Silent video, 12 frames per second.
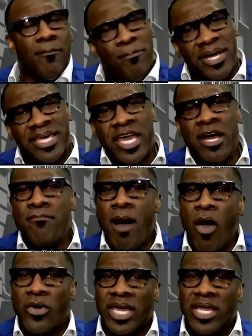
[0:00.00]
But Kim
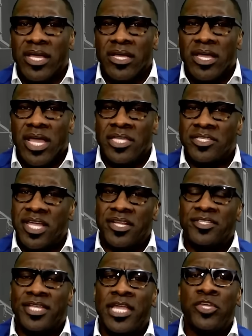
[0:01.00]
Mulkey, instead
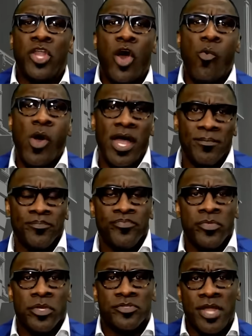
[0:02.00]
of saying, you know what,
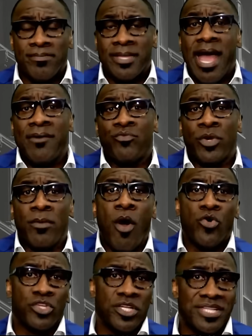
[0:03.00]
sometimes when
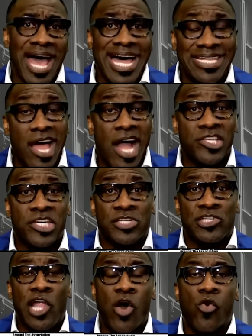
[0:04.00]
emotion is high, logic is
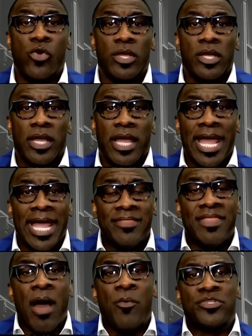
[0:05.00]
low. And
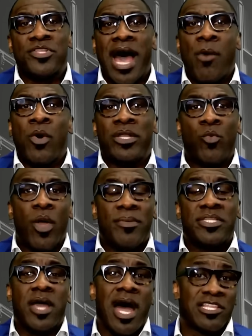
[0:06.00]
that was not what
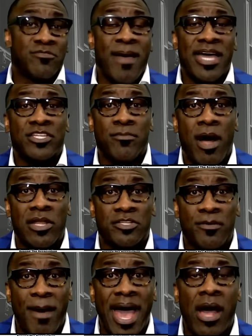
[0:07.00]
women college basketball is
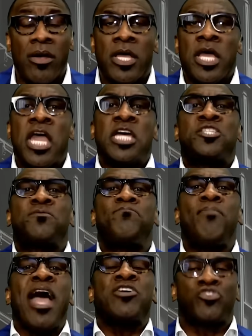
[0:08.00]
about,
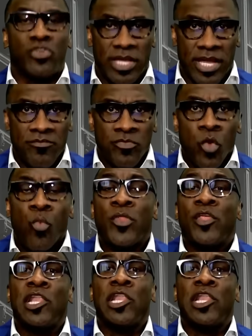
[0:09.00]
especially with the